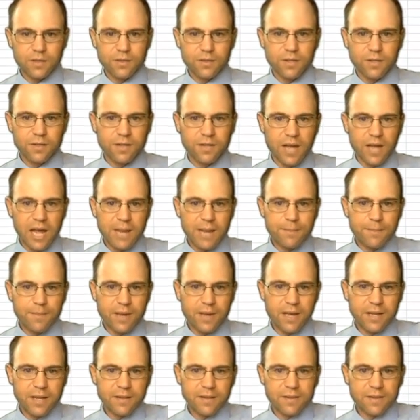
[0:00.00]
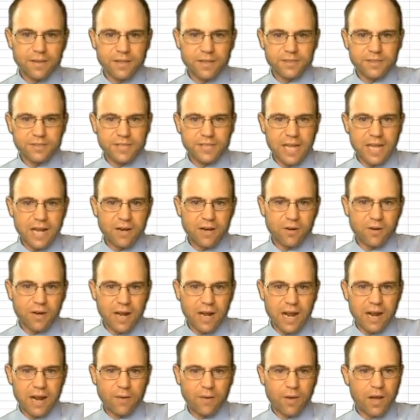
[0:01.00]
to type in the
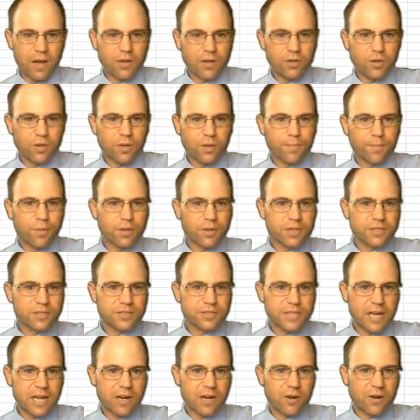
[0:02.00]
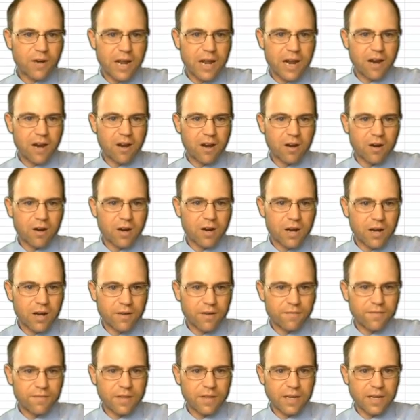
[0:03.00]
standard, well, you can put the standard error
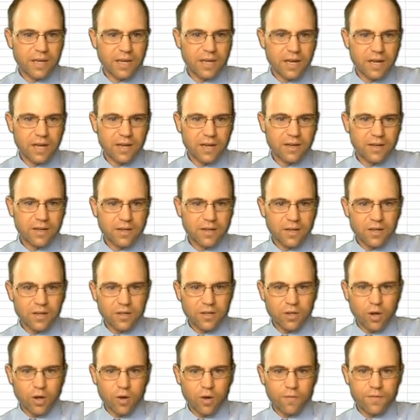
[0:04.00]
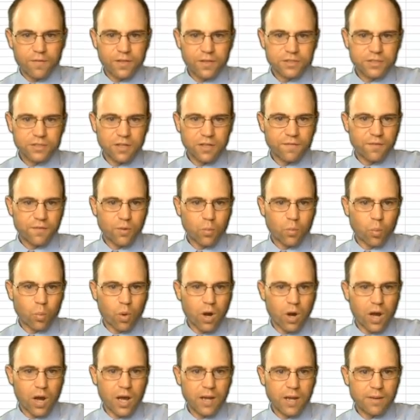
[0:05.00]
of the coefficient if you
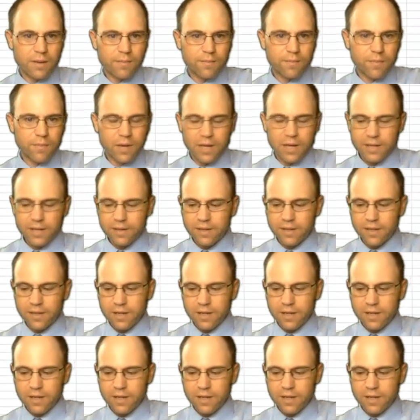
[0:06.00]
want, but